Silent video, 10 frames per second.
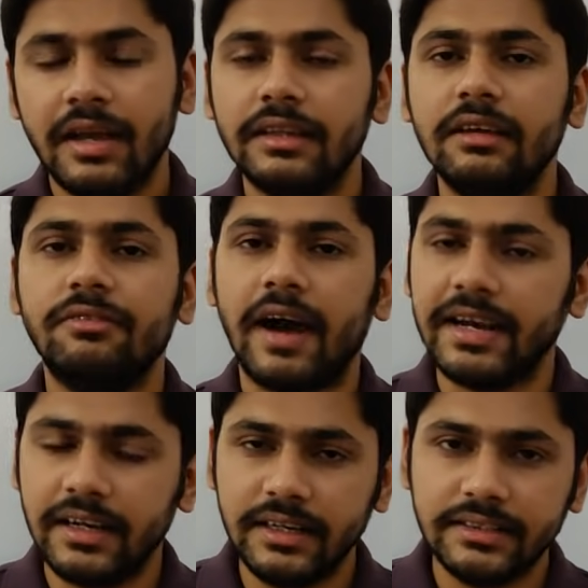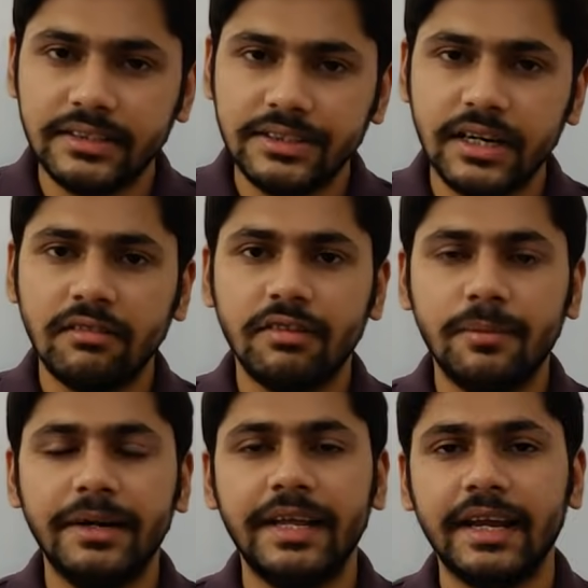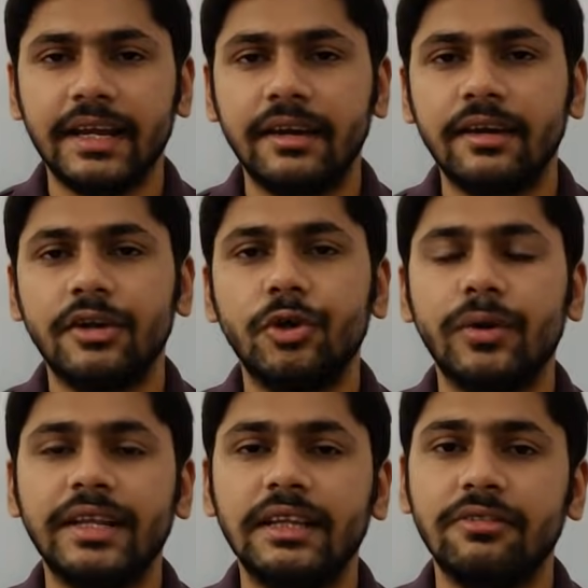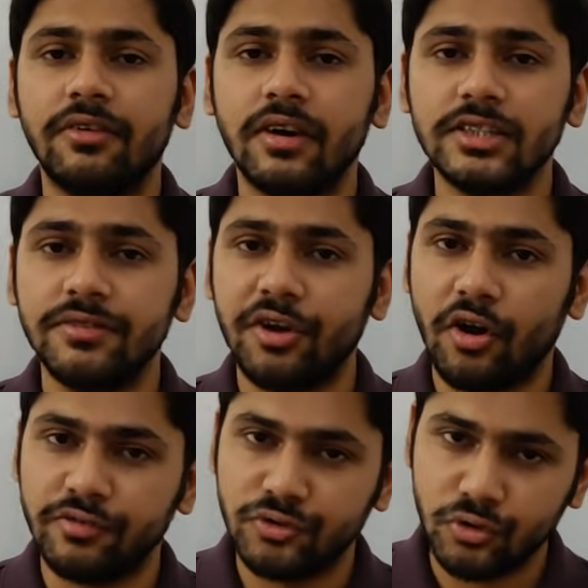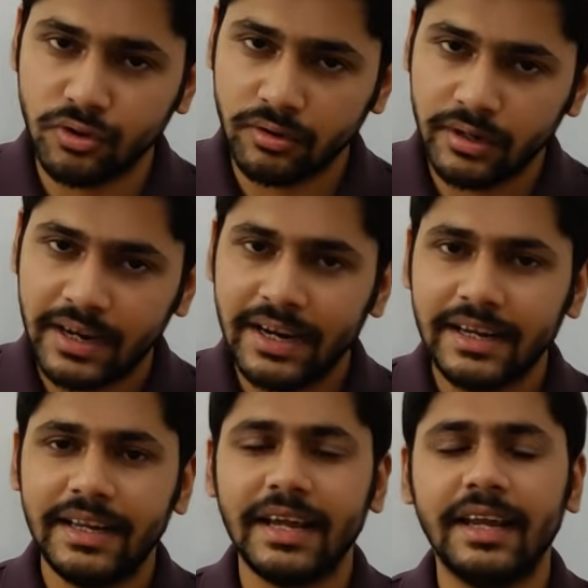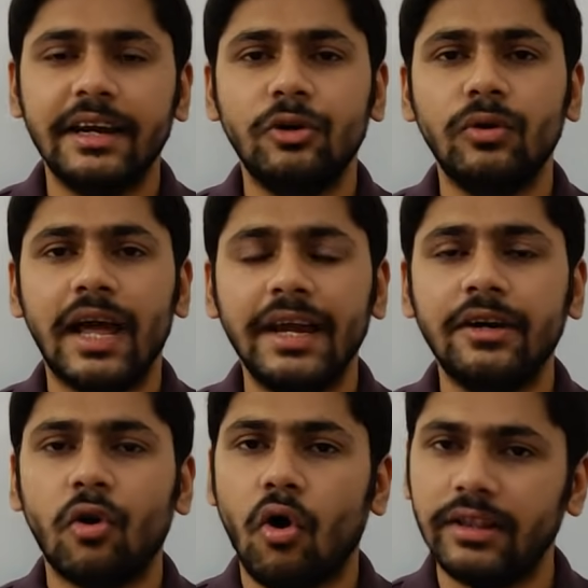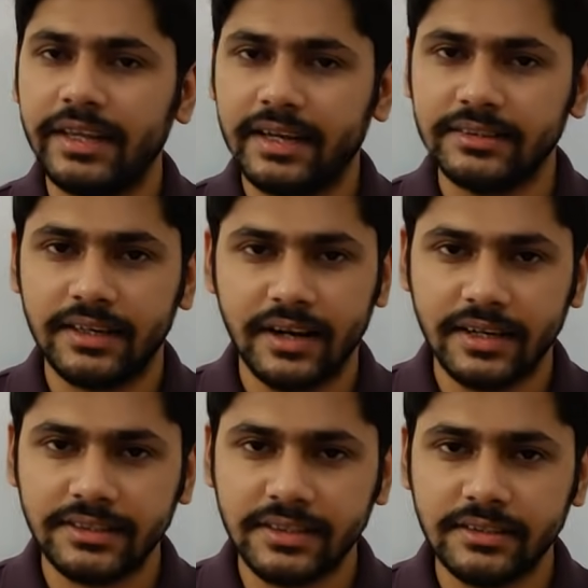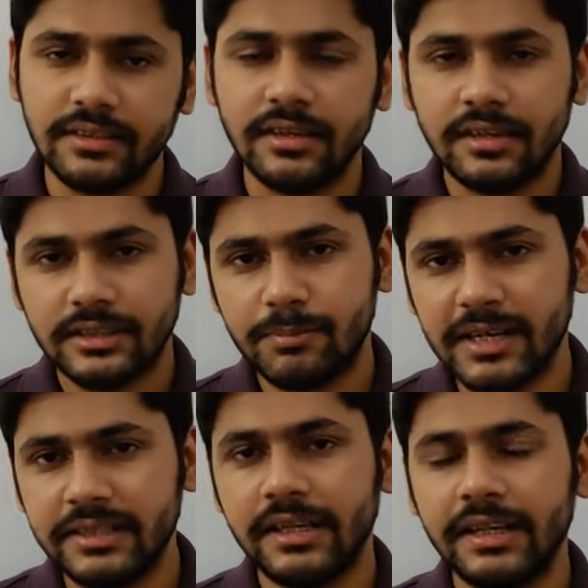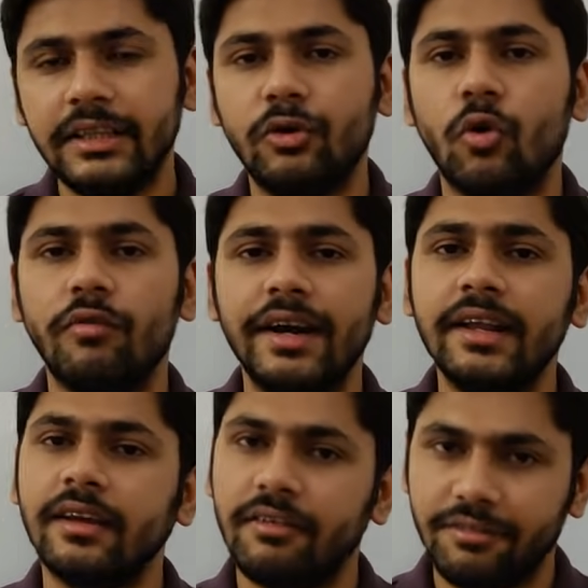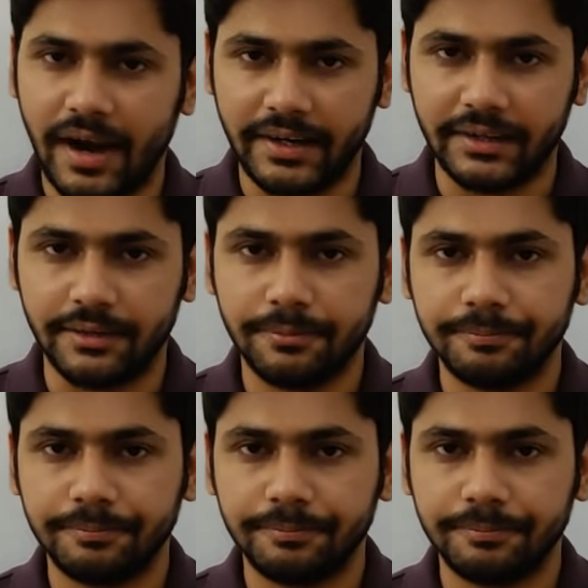The final decision will be taken during the first week of June, taking into light all the considerations, especially the COVID factor.